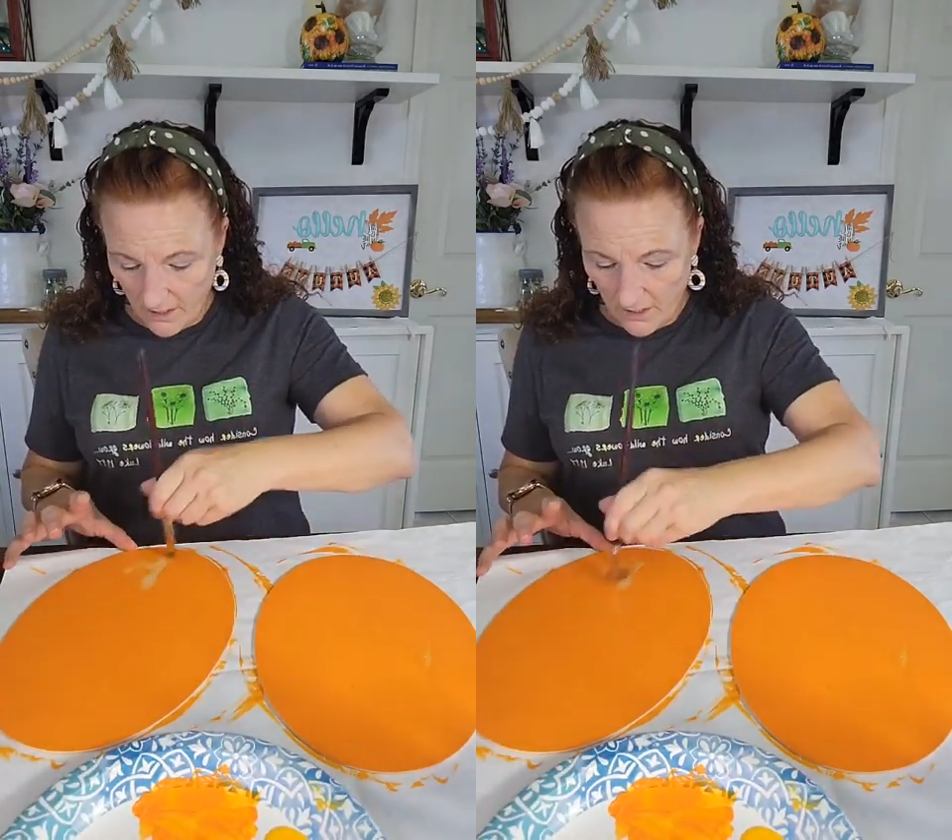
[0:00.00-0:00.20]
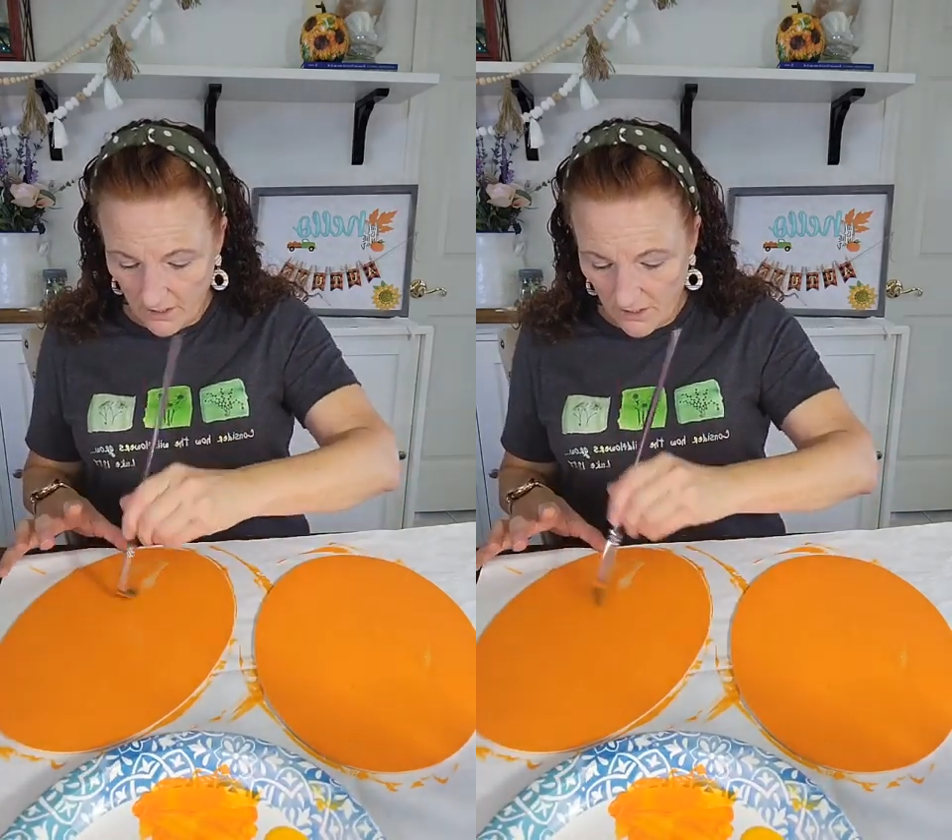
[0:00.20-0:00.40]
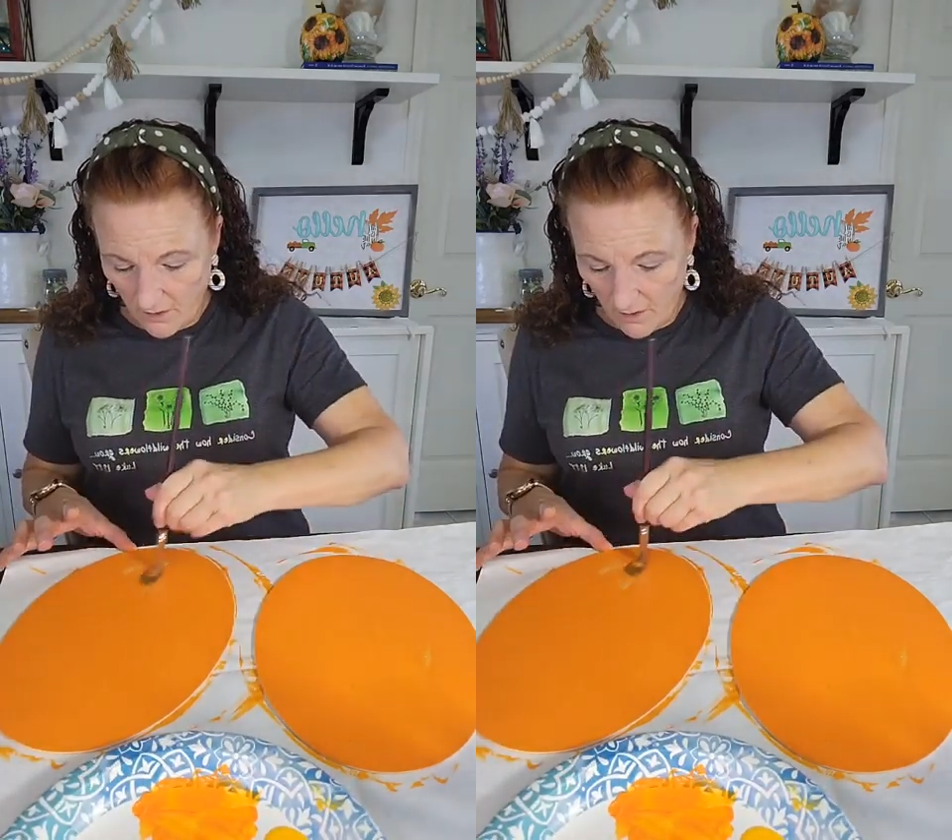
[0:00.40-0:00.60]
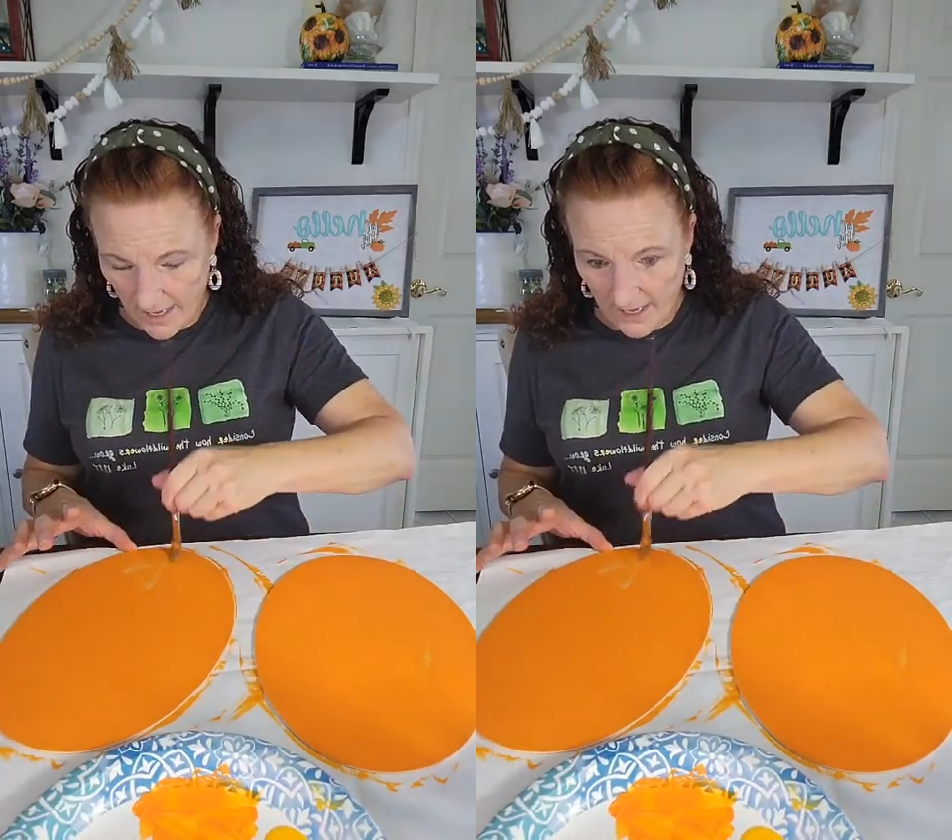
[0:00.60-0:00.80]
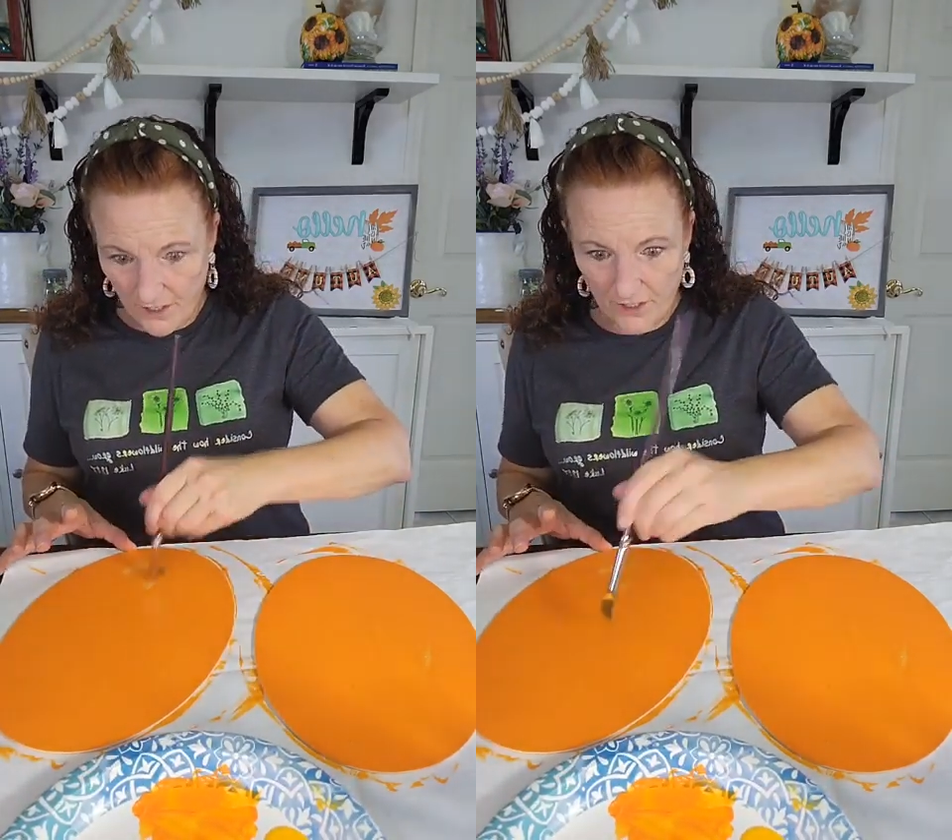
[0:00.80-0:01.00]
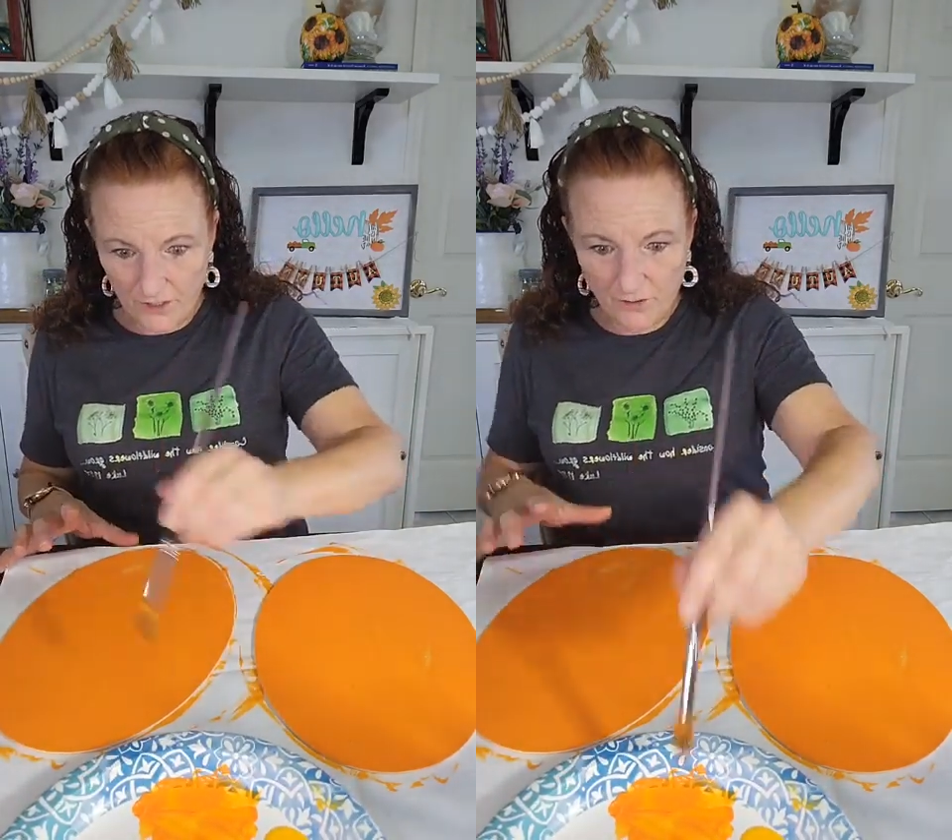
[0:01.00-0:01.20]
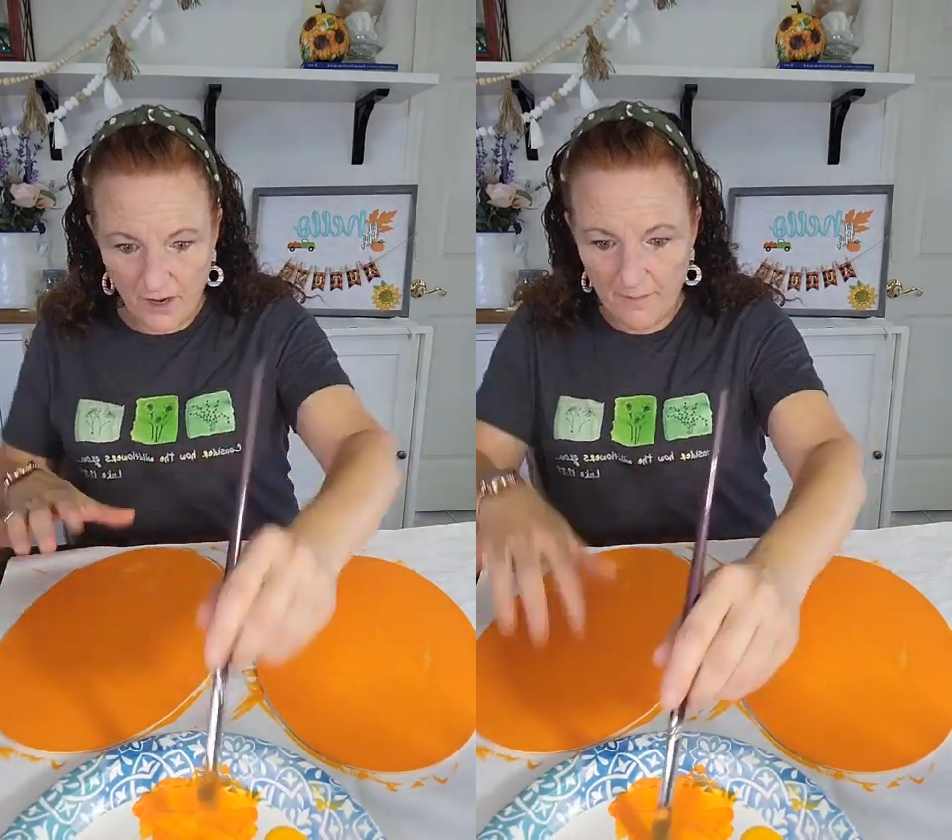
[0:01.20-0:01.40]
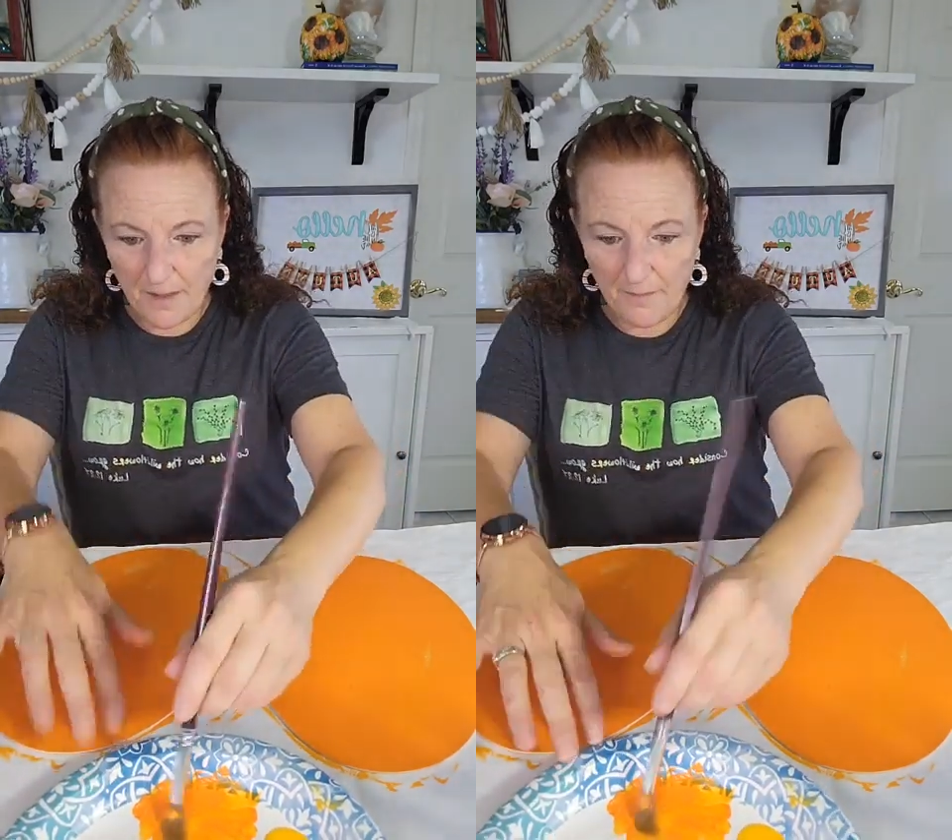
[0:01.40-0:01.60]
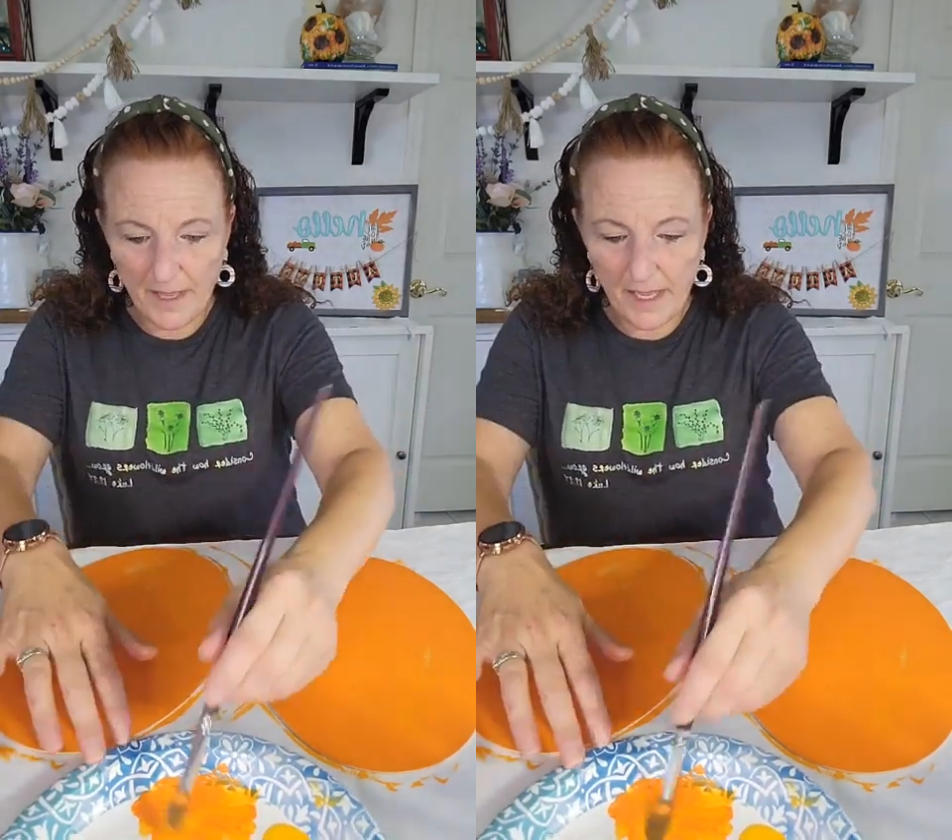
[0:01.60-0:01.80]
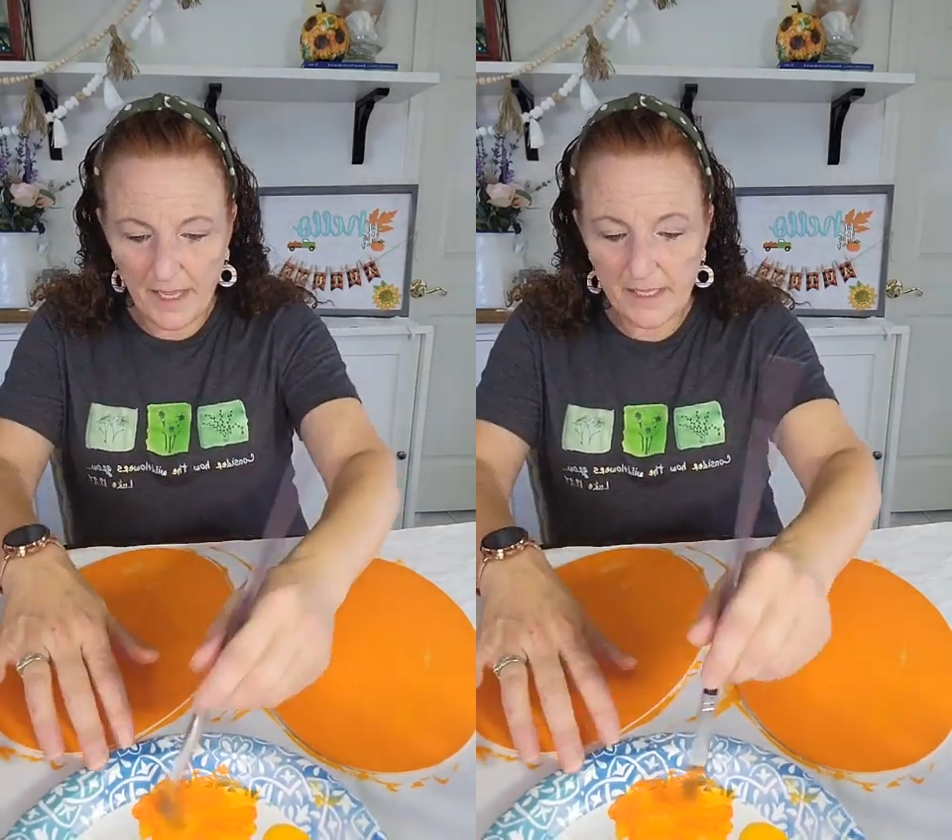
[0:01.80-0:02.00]
so I could dry my
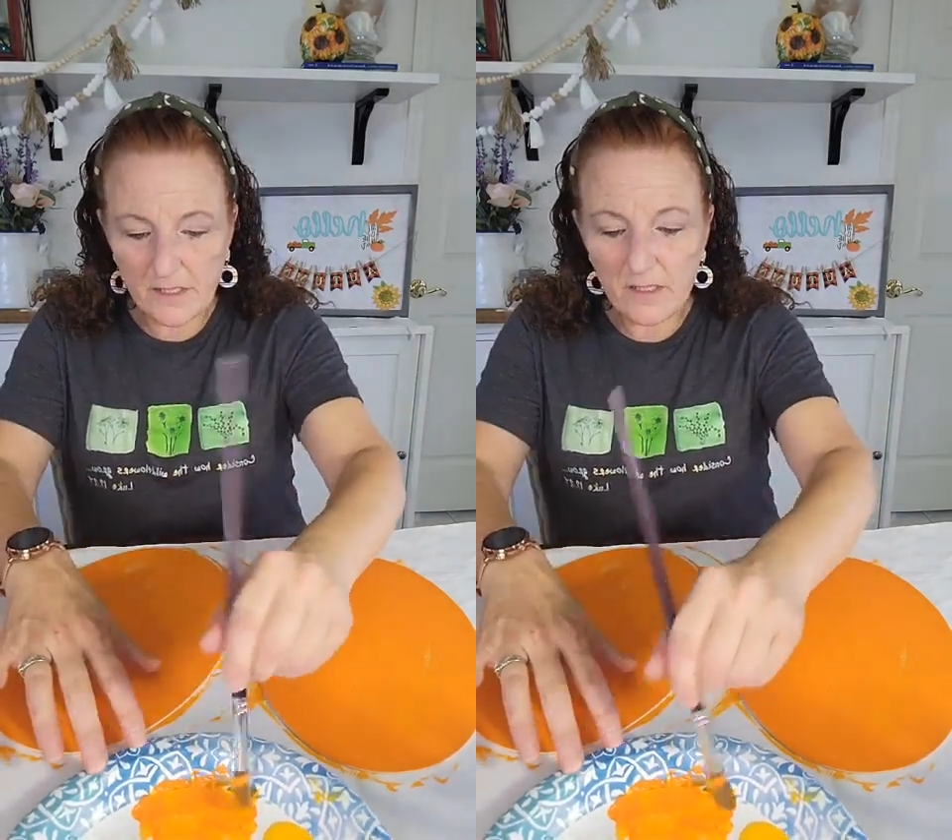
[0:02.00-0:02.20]
paints.